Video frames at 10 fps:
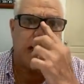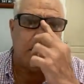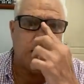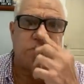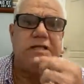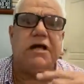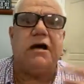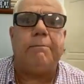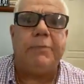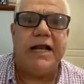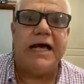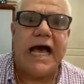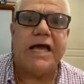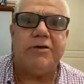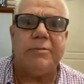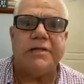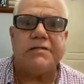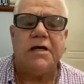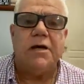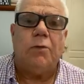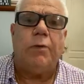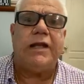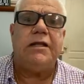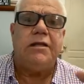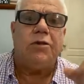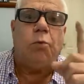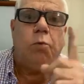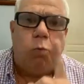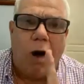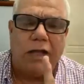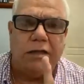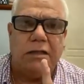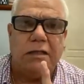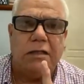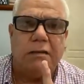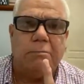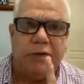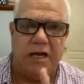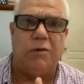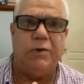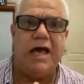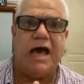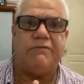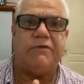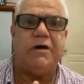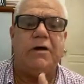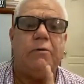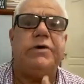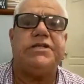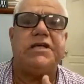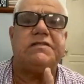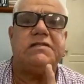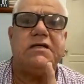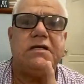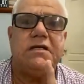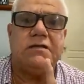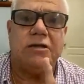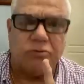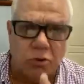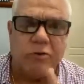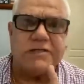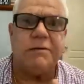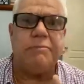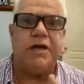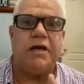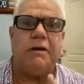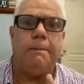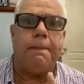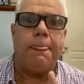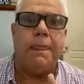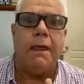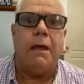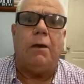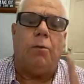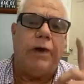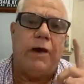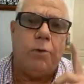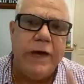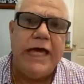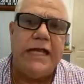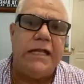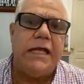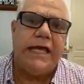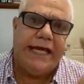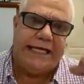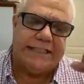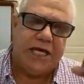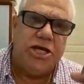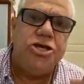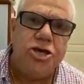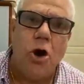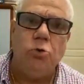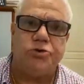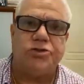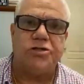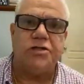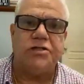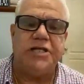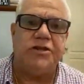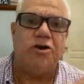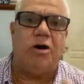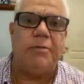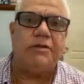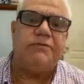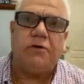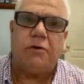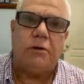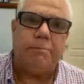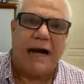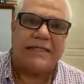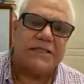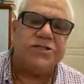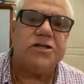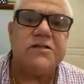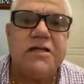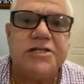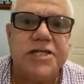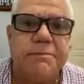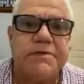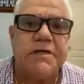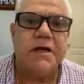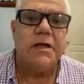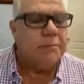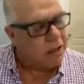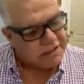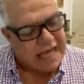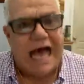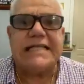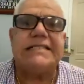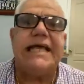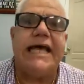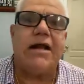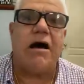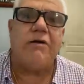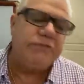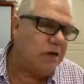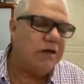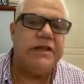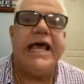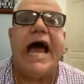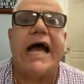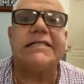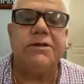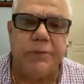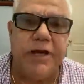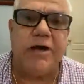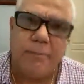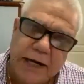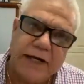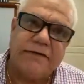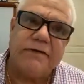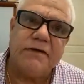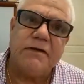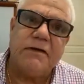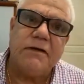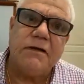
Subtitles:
But I don't see the compelling arguments when the one pillar we have, which is the tourism pillar, where weed is a huge determinant for passengers on the ships. Because as they get off, they're asking where they can buy it.